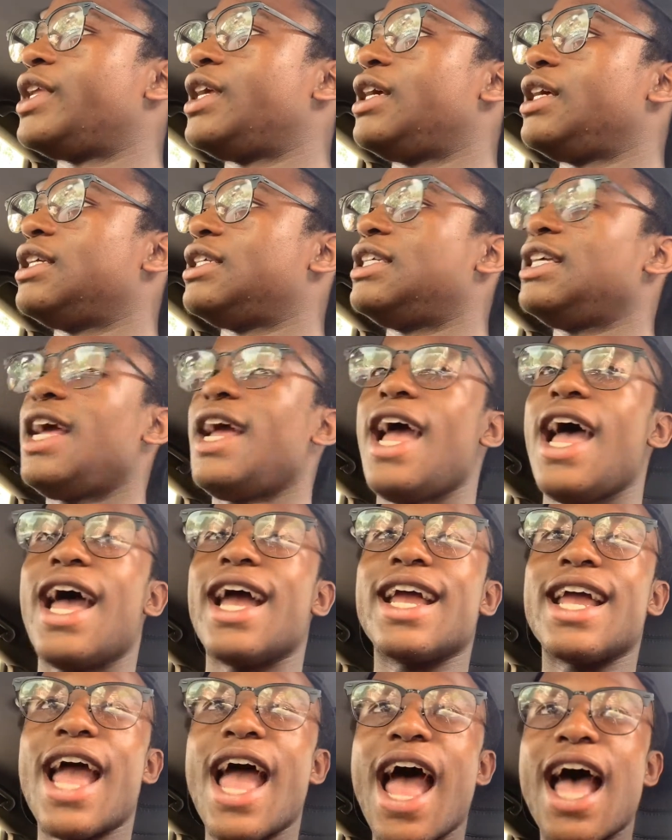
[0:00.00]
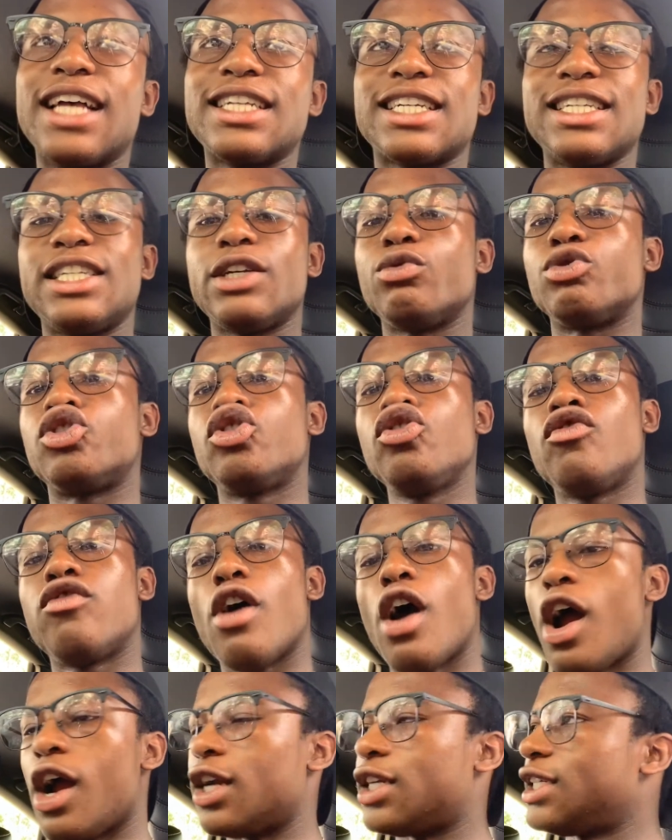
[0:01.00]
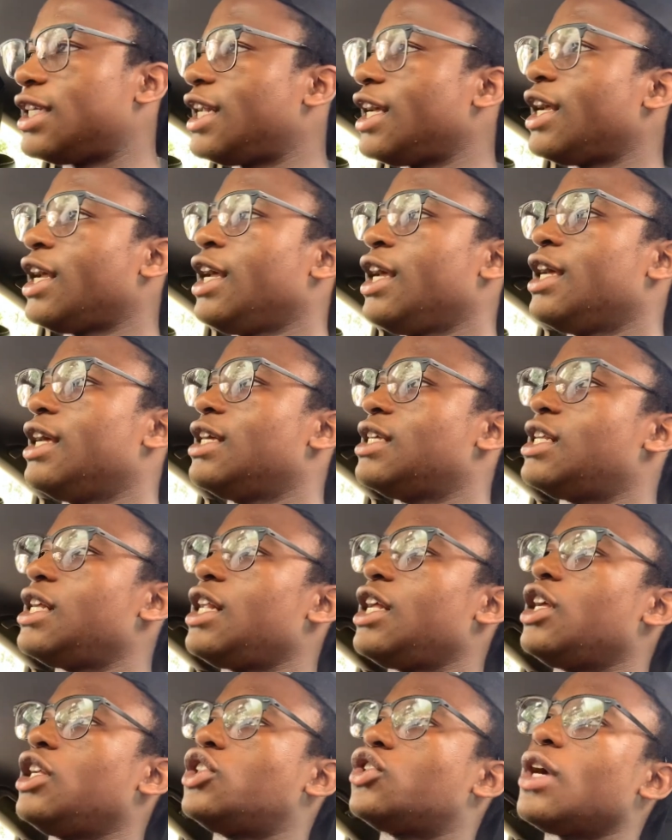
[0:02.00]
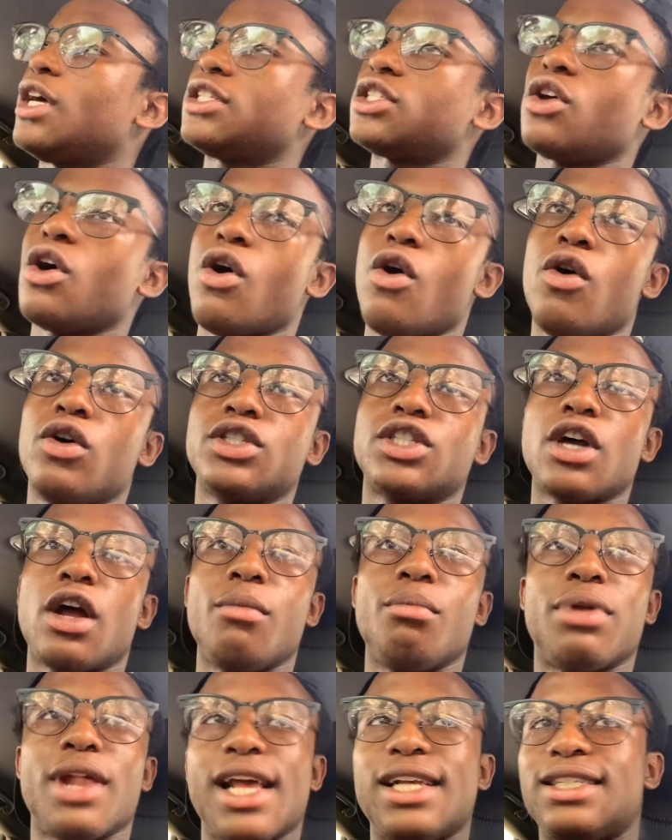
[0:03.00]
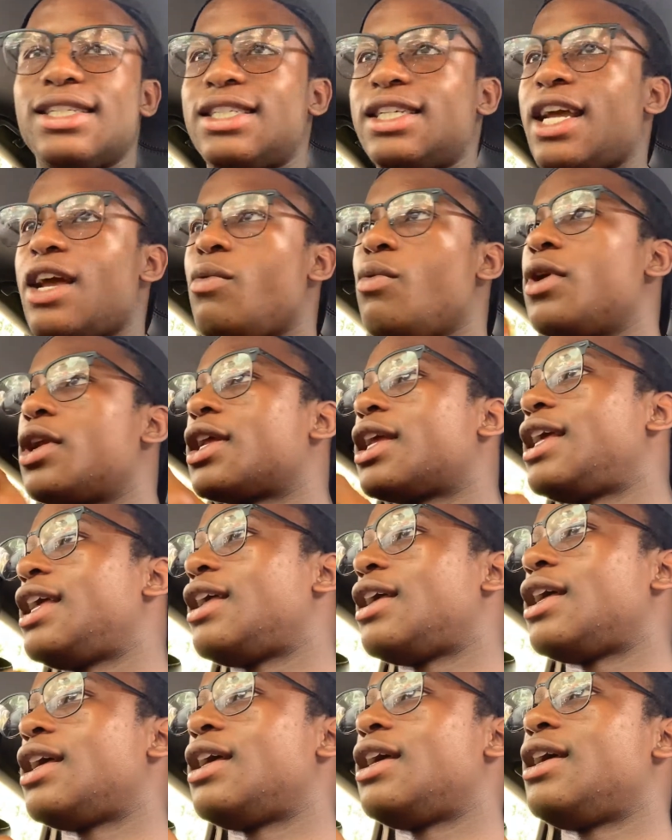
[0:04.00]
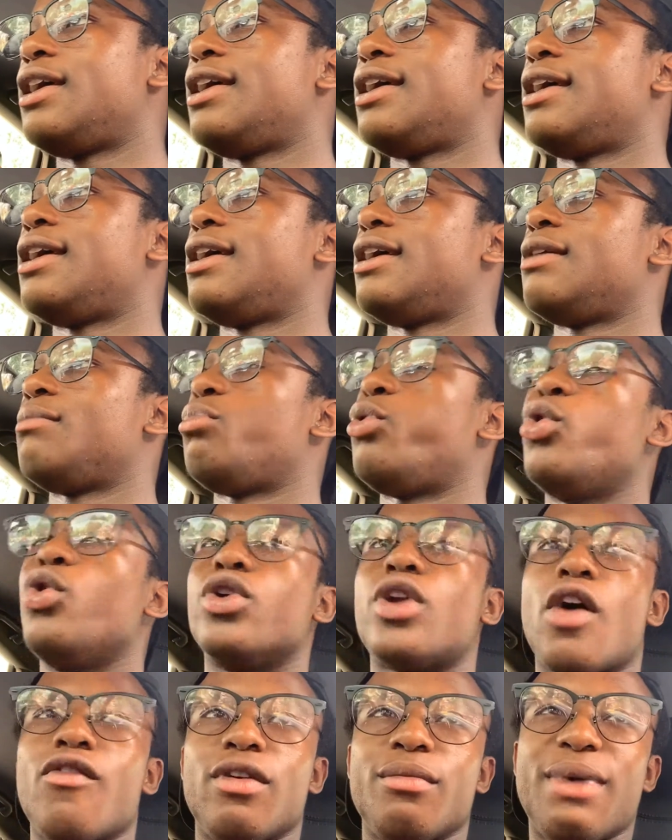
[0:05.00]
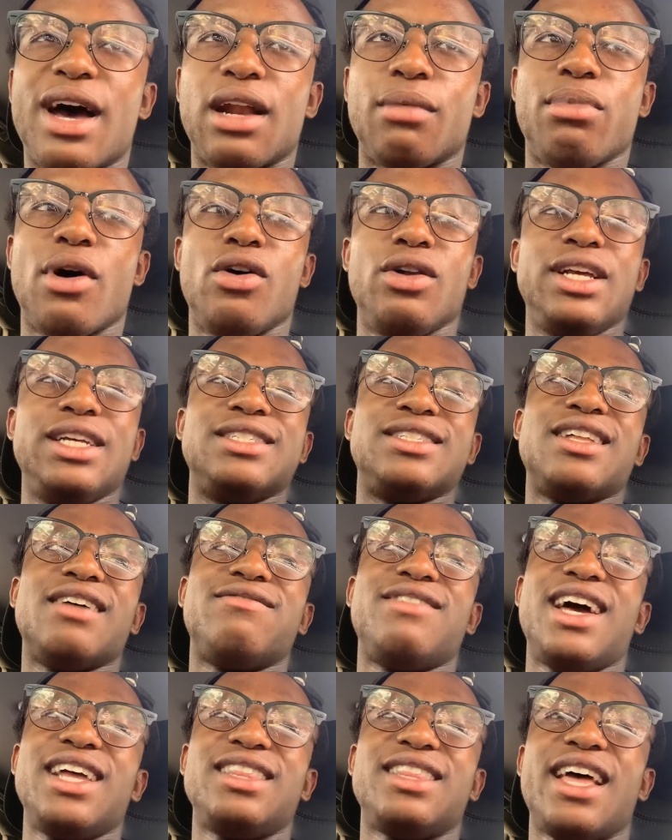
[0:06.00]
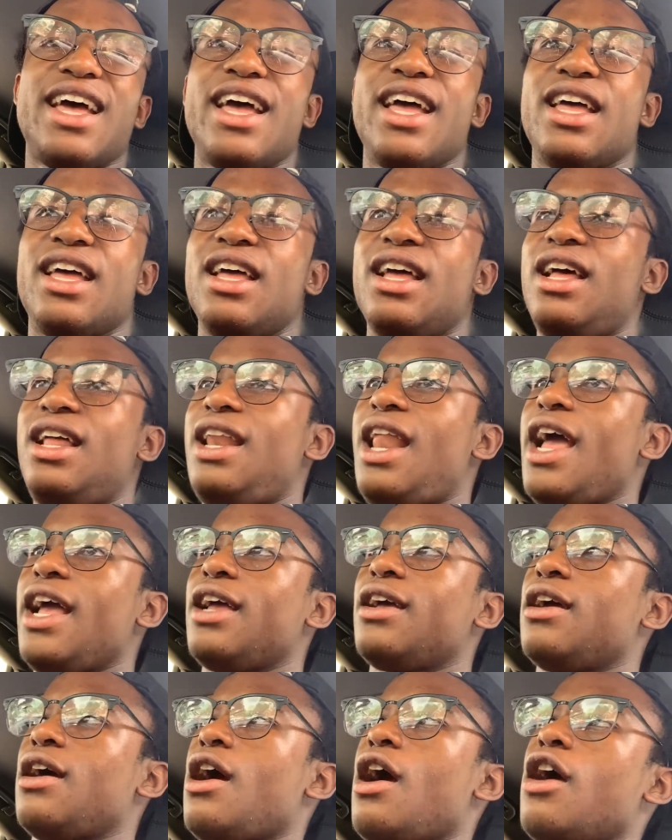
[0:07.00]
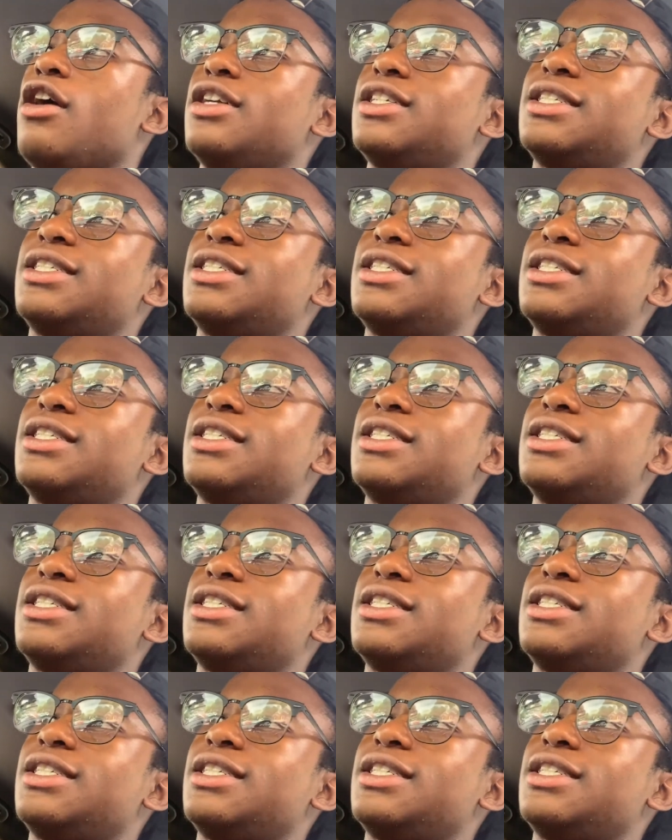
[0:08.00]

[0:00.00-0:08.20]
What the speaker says: she ain't had gas, because it was too far. She didn't trust going certain places. She didn't want to get pulled over by the police, stuff like that. Like, her